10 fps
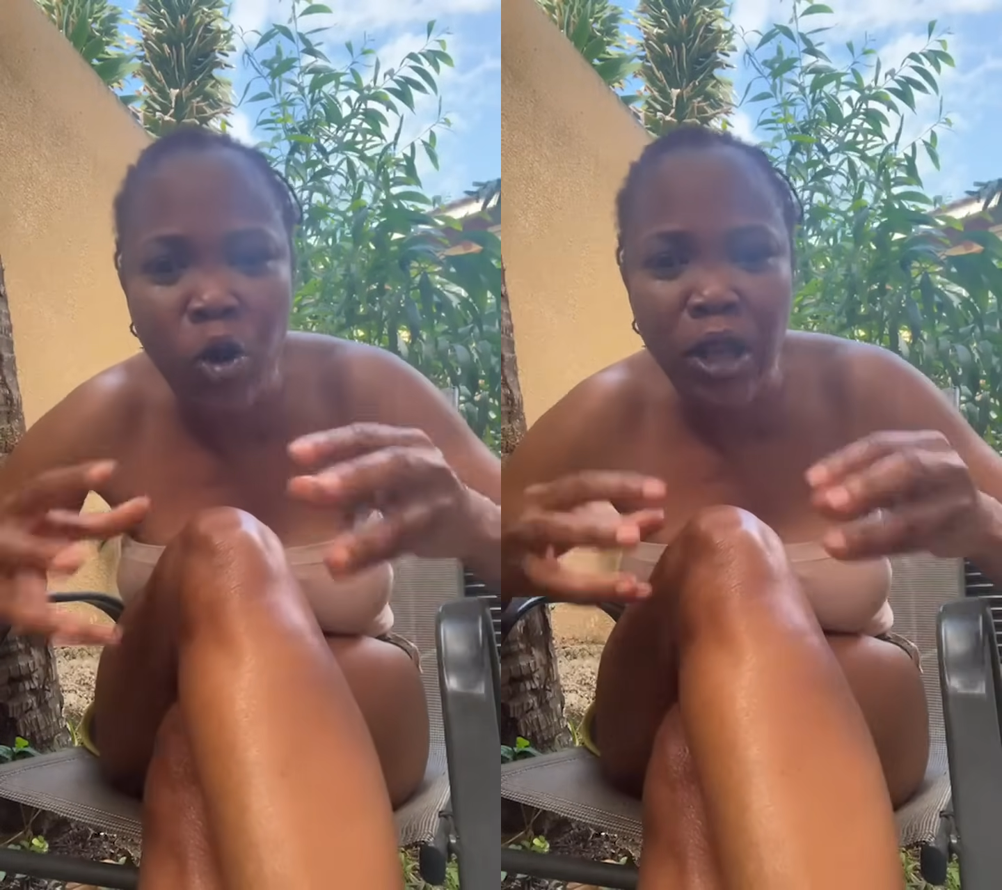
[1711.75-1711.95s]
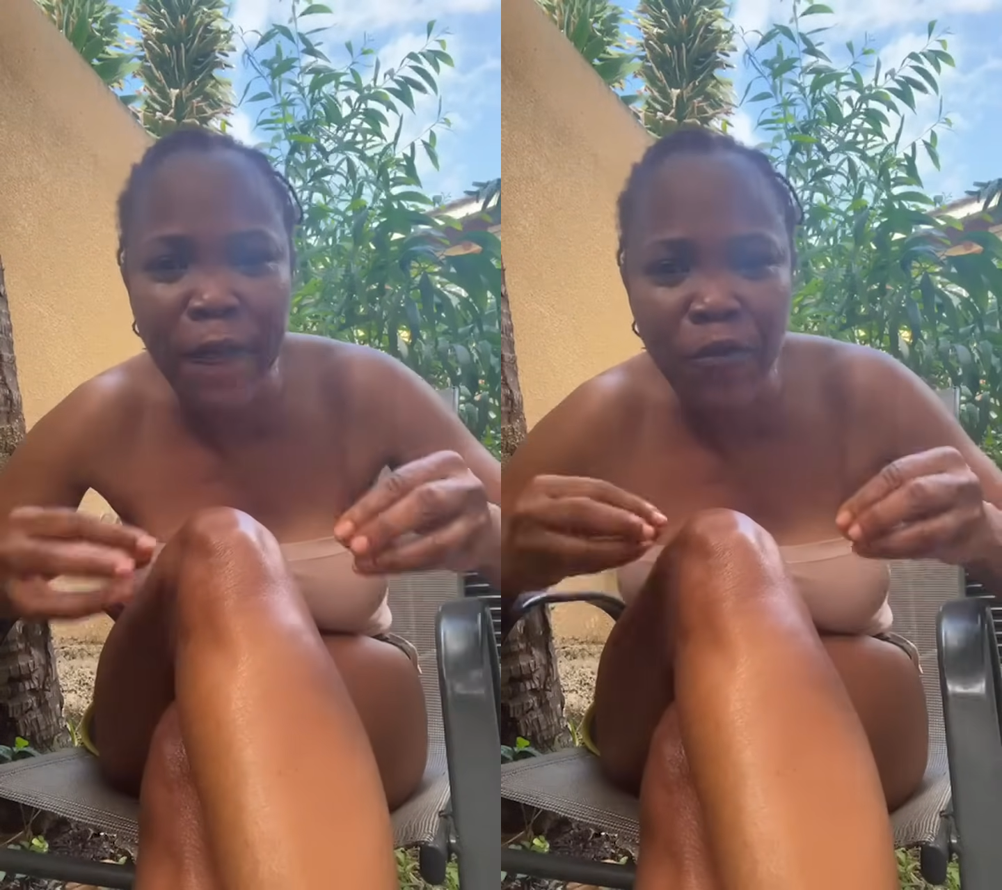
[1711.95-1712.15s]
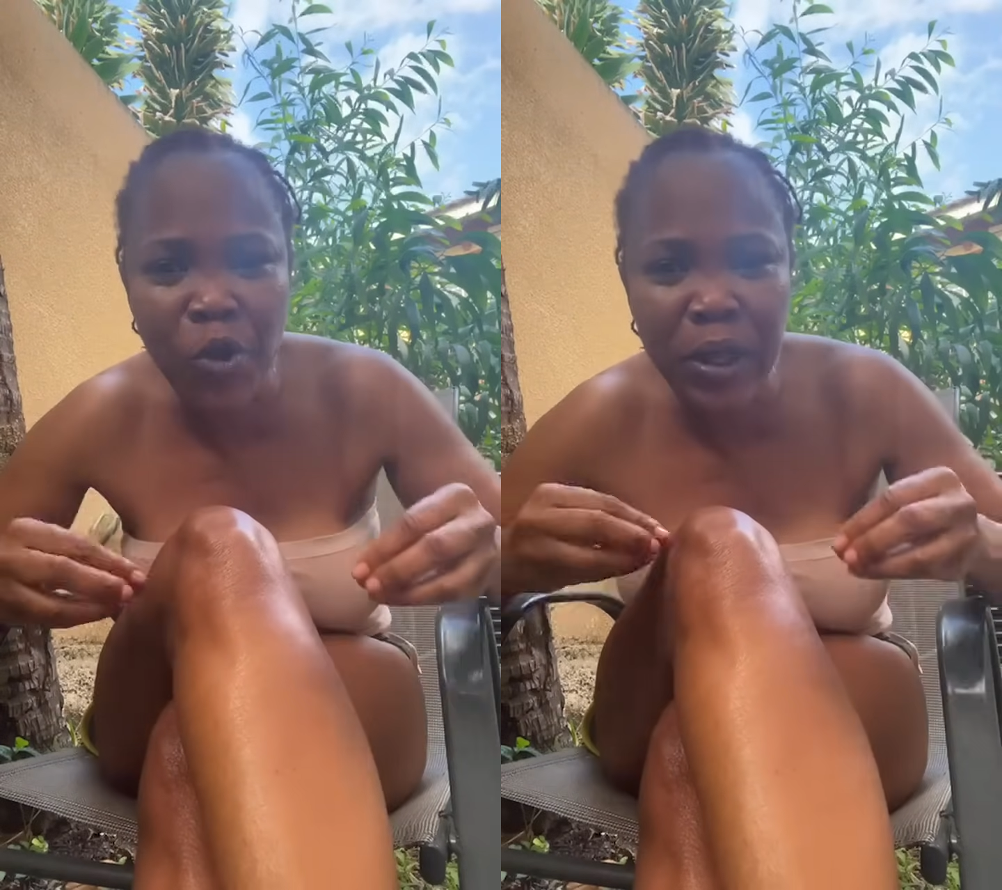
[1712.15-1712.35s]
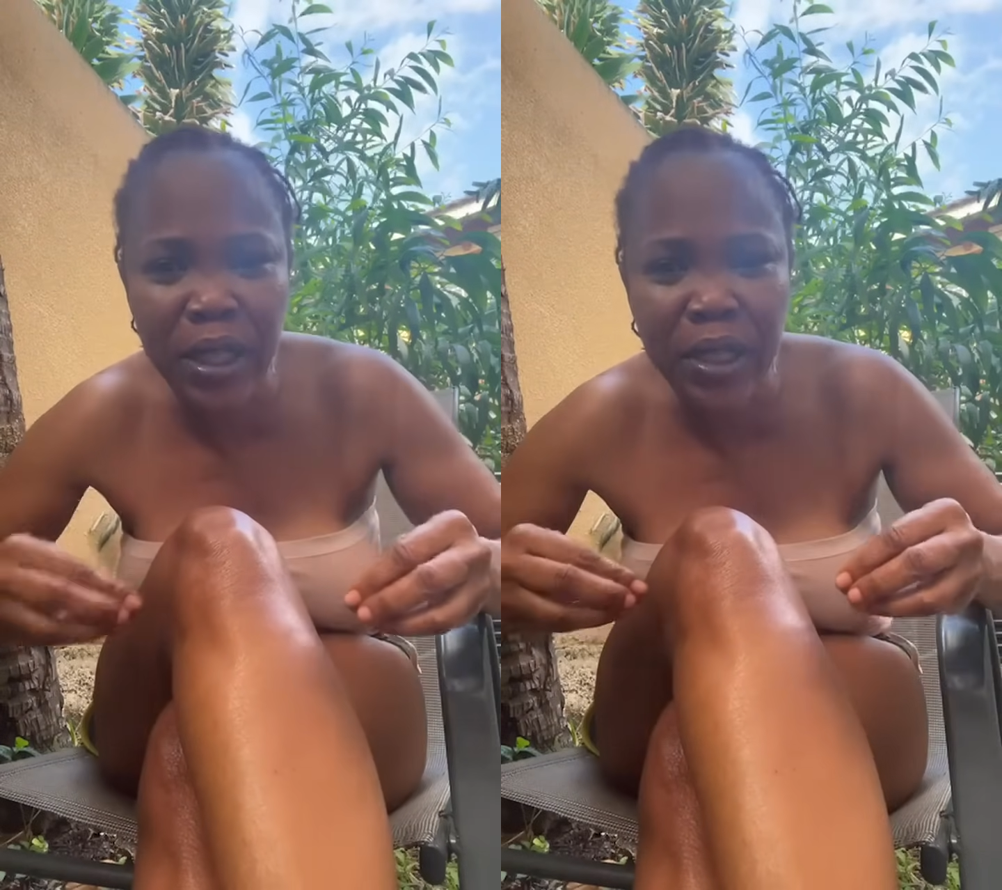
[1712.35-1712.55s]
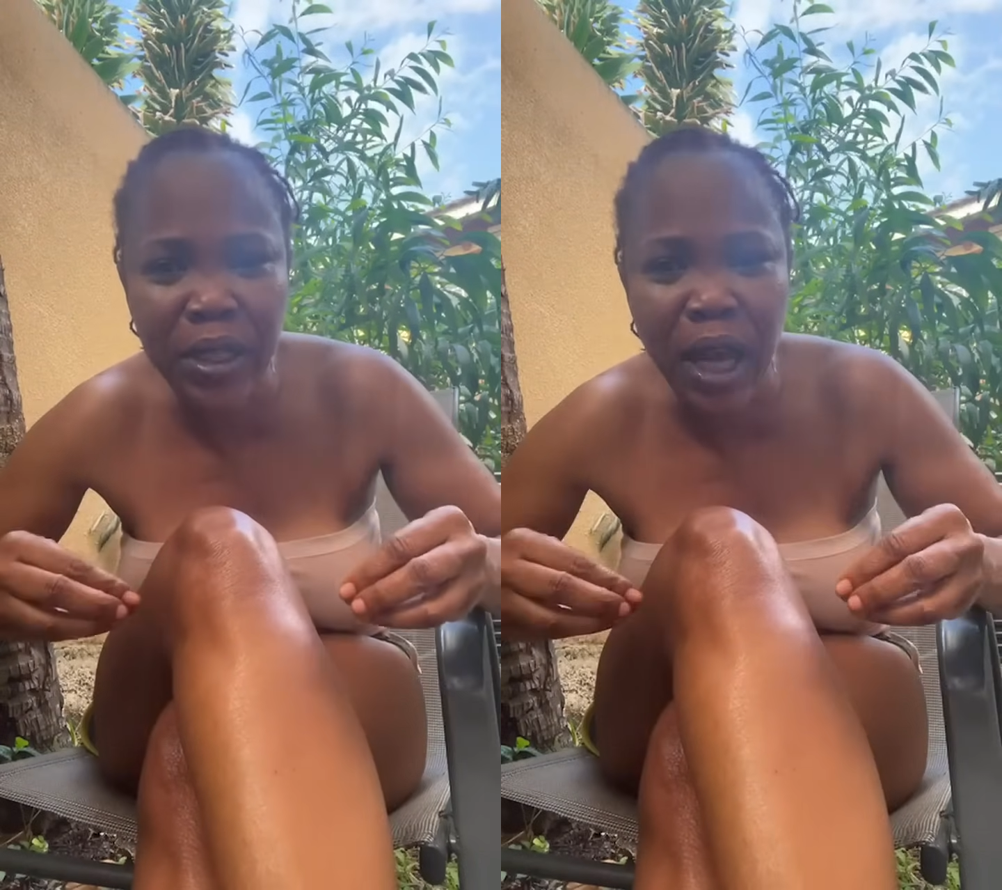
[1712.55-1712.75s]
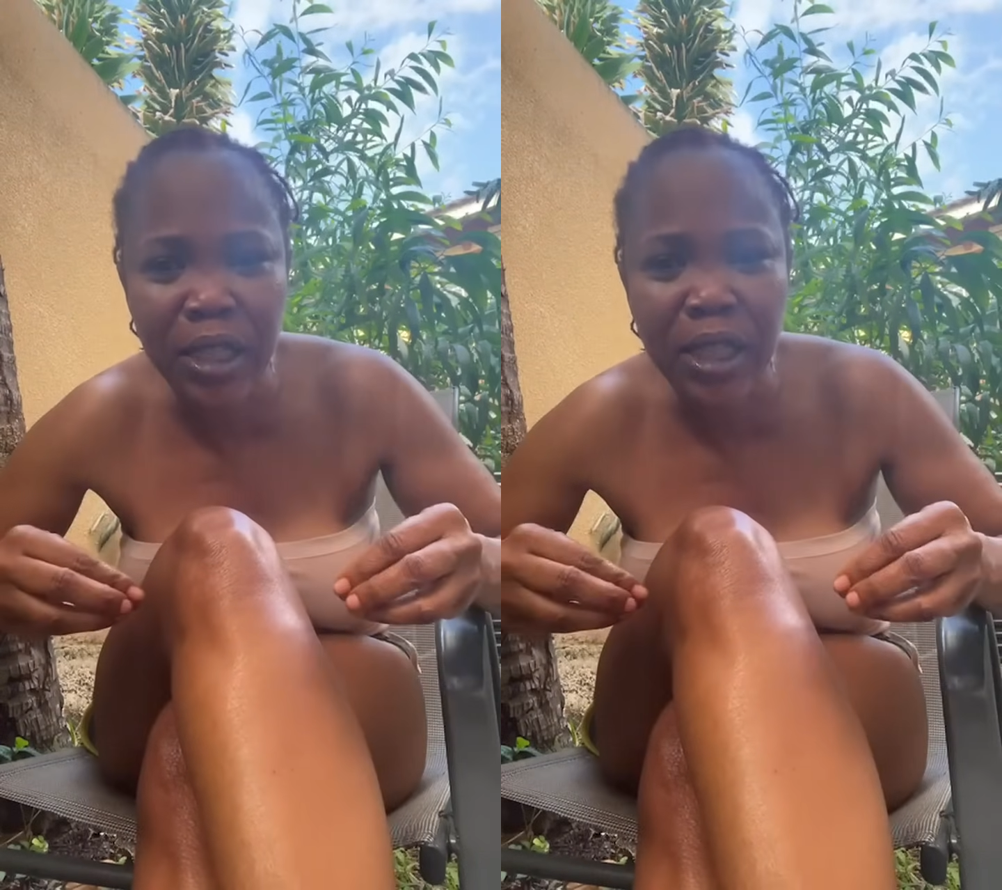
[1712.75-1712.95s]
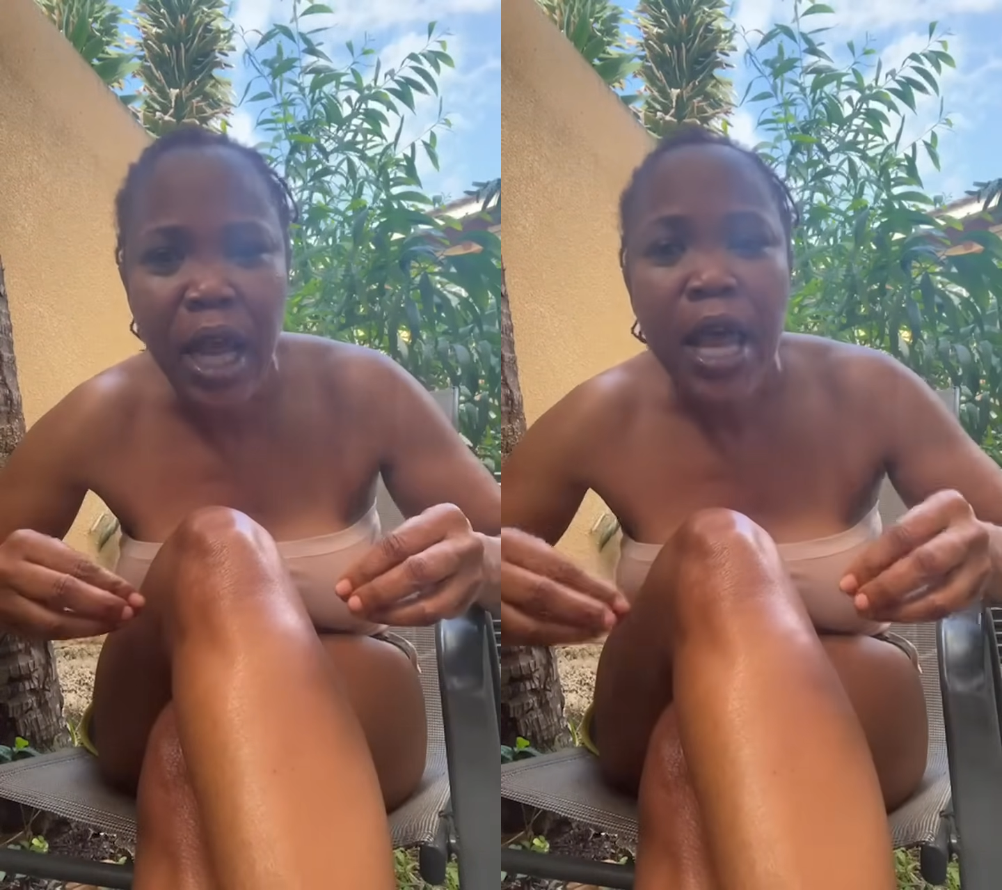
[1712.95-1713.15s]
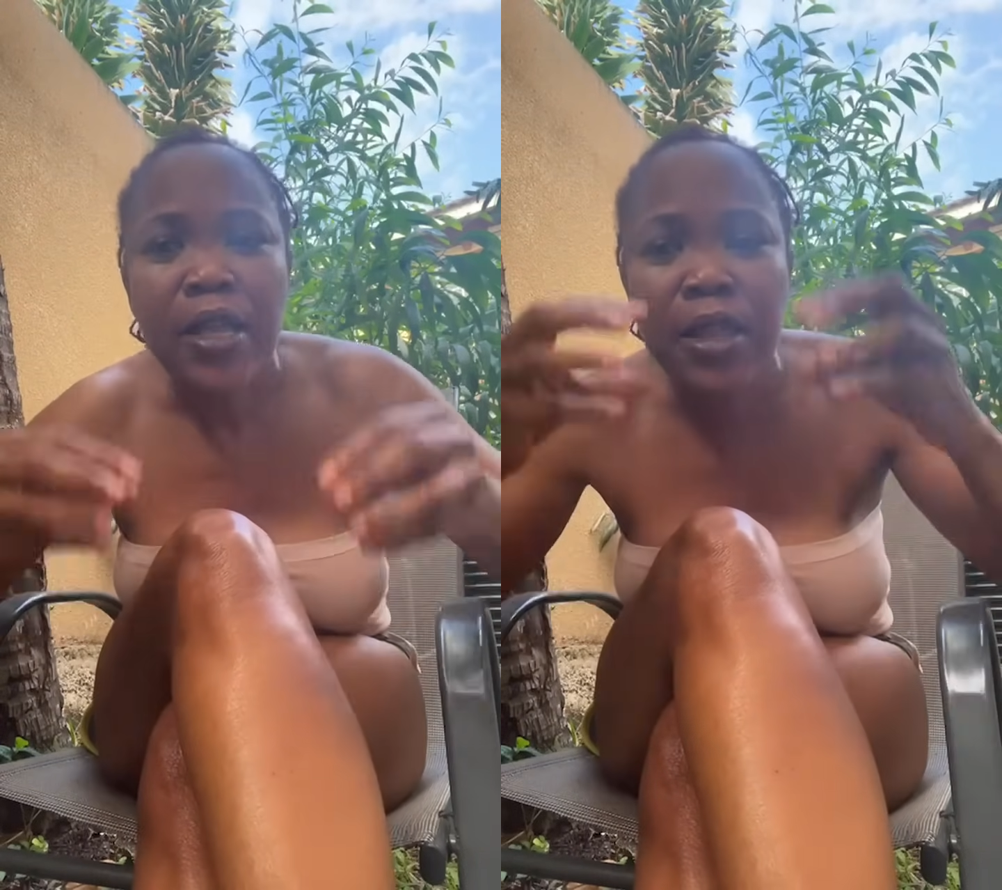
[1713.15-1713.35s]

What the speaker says: out of the resistance,